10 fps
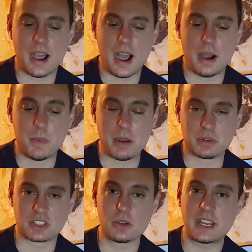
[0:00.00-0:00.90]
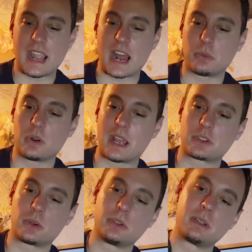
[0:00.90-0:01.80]
I was looking at it when I
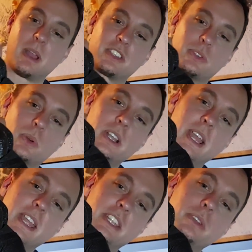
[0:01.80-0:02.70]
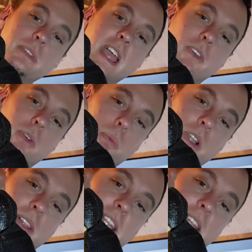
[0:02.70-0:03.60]
was holding my sword. You never
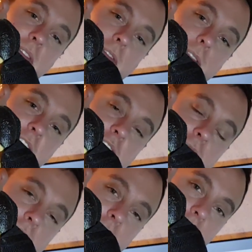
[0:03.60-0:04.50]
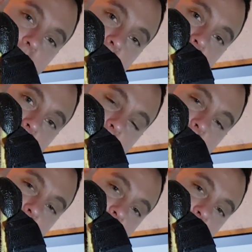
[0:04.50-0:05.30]
really flex your fingers to